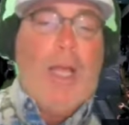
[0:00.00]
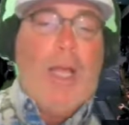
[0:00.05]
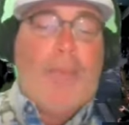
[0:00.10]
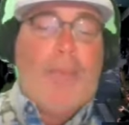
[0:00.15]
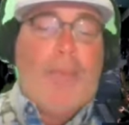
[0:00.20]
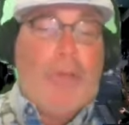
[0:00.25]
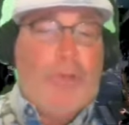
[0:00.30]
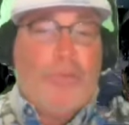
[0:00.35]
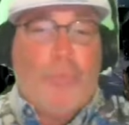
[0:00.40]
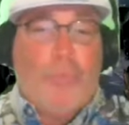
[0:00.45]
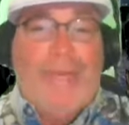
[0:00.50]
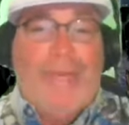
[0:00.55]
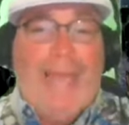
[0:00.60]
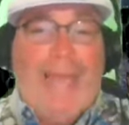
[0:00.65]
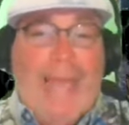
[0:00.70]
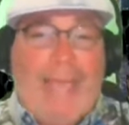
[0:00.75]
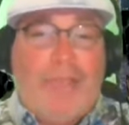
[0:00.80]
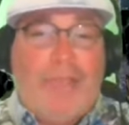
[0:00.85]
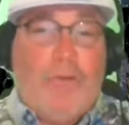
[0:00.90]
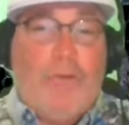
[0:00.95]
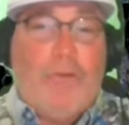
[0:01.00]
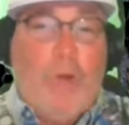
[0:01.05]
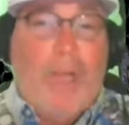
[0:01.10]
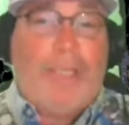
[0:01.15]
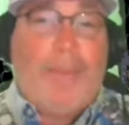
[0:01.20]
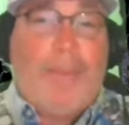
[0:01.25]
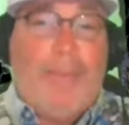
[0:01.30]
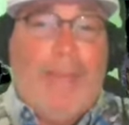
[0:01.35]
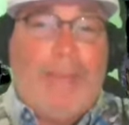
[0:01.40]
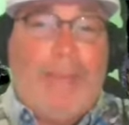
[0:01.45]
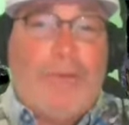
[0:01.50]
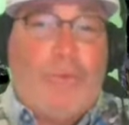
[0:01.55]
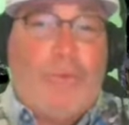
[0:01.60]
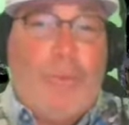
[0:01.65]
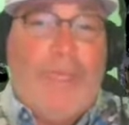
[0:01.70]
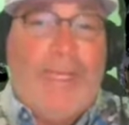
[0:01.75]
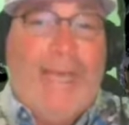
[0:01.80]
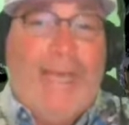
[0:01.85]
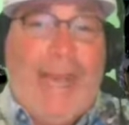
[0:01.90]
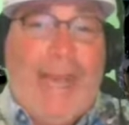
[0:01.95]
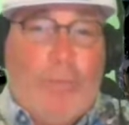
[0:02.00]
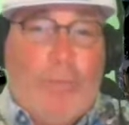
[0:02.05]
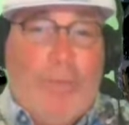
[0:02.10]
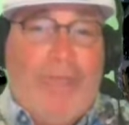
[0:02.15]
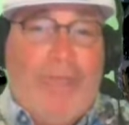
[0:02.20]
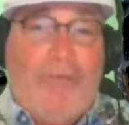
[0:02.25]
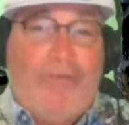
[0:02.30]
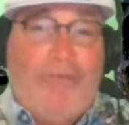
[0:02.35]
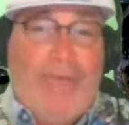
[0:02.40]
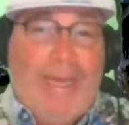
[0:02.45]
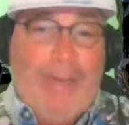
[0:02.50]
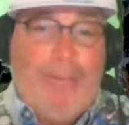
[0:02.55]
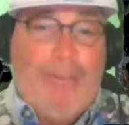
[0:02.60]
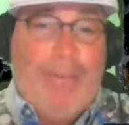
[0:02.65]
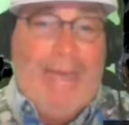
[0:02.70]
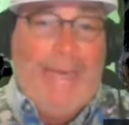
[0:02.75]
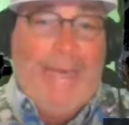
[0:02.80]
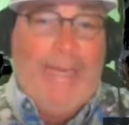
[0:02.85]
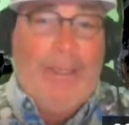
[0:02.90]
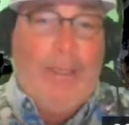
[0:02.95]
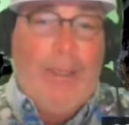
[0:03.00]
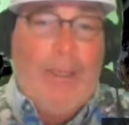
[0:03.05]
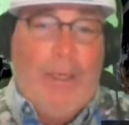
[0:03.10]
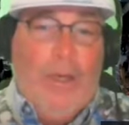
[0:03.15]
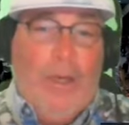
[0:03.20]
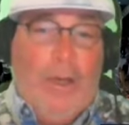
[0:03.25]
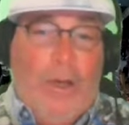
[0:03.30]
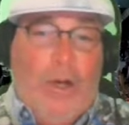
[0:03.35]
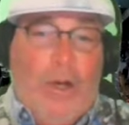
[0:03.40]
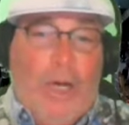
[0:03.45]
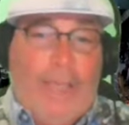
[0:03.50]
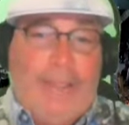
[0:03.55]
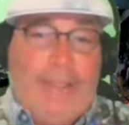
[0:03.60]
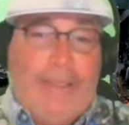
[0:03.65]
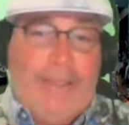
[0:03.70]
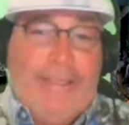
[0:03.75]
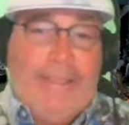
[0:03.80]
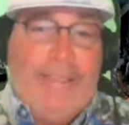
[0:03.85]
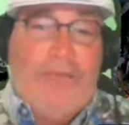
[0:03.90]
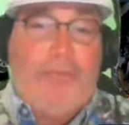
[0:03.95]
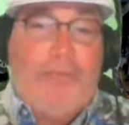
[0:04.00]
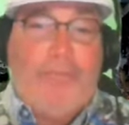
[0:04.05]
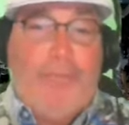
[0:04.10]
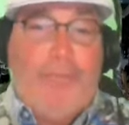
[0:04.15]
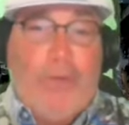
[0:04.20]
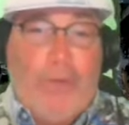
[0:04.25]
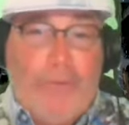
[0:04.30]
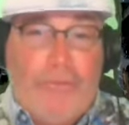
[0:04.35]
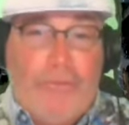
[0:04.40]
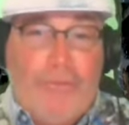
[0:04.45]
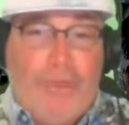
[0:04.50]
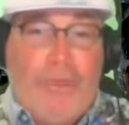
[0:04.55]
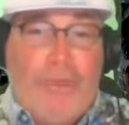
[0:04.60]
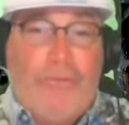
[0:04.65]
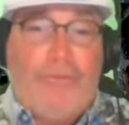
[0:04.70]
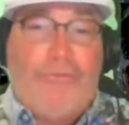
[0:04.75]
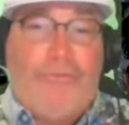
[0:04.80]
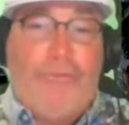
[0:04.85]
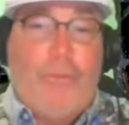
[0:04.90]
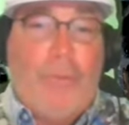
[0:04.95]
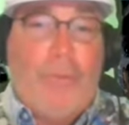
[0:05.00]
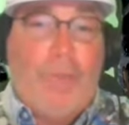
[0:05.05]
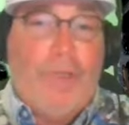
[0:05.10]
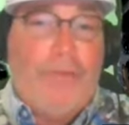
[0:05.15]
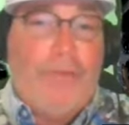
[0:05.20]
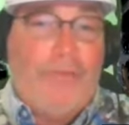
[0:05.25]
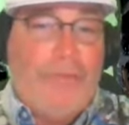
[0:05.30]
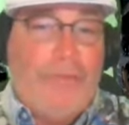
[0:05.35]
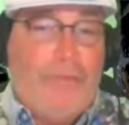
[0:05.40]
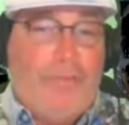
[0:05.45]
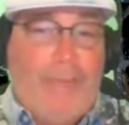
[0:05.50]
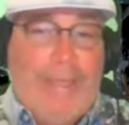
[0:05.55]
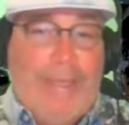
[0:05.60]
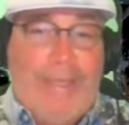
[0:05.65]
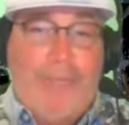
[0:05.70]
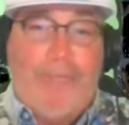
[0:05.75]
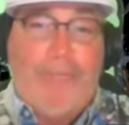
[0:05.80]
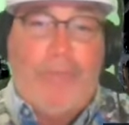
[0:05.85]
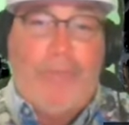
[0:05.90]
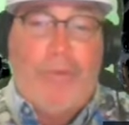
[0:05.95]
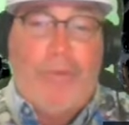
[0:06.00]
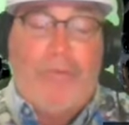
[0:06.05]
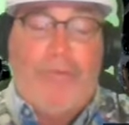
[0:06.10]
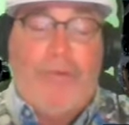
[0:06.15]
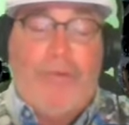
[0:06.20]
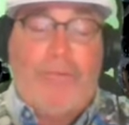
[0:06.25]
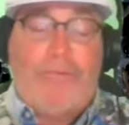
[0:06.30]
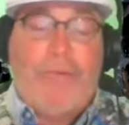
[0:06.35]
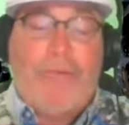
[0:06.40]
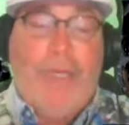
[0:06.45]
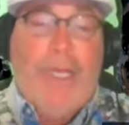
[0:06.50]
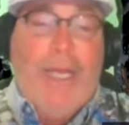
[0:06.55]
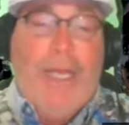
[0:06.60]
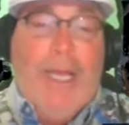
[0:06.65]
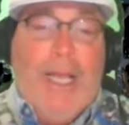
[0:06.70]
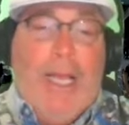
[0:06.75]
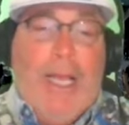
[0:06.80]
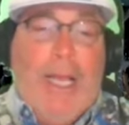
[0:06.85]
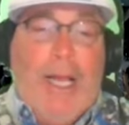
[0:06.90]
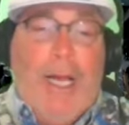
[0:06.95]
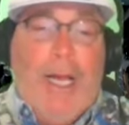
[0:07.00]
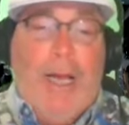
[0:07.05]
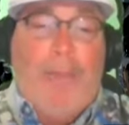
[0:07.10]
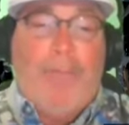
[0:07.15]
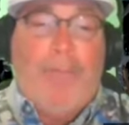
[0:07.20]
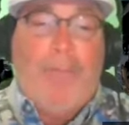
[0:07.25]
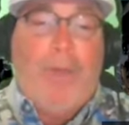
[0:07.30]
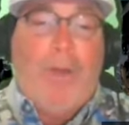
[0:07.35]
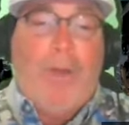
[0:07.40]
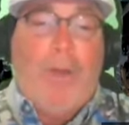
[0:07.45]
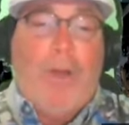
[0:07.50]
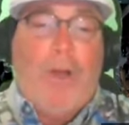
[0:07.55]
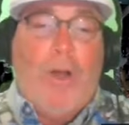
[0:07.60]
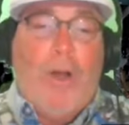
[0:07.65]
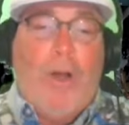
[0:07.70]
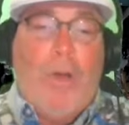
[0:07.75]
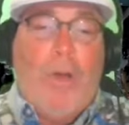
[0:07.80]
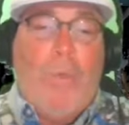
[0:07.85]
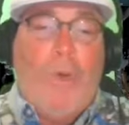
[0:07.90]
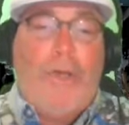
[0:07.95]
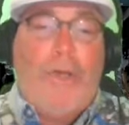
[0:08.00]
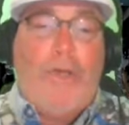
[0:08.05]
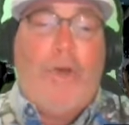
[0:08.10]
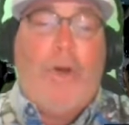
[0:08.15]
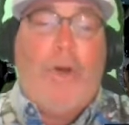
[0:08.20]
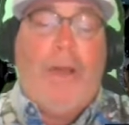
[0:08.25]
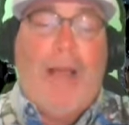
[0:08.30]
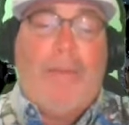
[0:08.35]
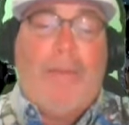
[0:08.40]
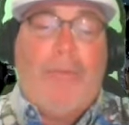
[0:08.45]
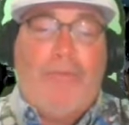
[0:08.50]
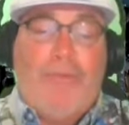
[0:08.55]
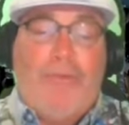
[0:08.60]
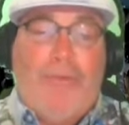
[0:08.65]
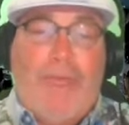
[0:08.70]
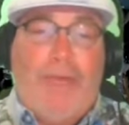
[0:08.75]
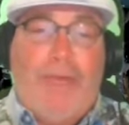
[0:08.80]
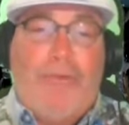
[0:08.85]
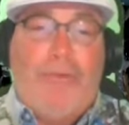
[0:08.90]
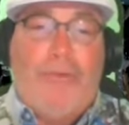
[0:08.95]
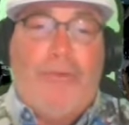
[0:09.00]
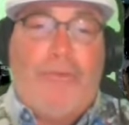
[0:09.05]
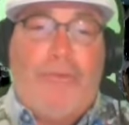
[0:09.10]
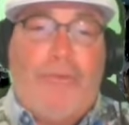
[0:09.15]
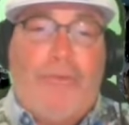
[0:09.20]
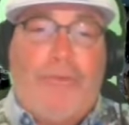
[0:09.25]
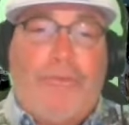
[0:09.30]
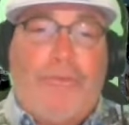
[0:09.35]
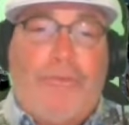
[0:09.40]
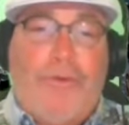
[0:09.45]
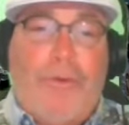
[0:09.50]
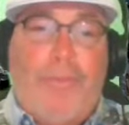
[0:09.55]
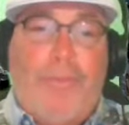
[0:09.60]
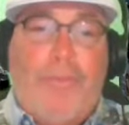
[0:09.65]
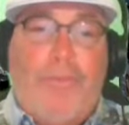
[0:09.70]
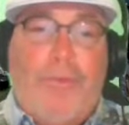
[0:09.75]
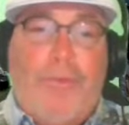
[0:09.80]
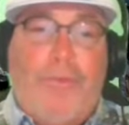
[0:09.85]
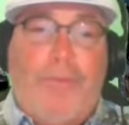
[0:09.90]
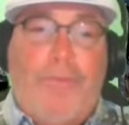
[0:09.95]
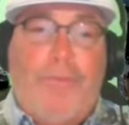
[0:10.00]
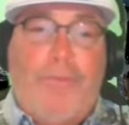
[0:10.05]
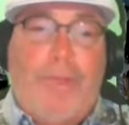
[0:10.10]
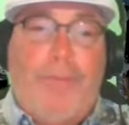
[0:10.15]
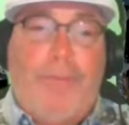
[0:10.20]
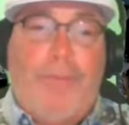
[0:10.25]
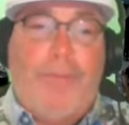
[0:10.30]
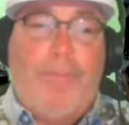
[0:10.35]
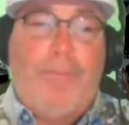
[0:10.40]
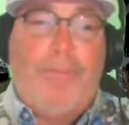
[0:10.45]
because we had talked about doing an outreach campaign on lease purchase or just plain purchase. What are your observations in terms of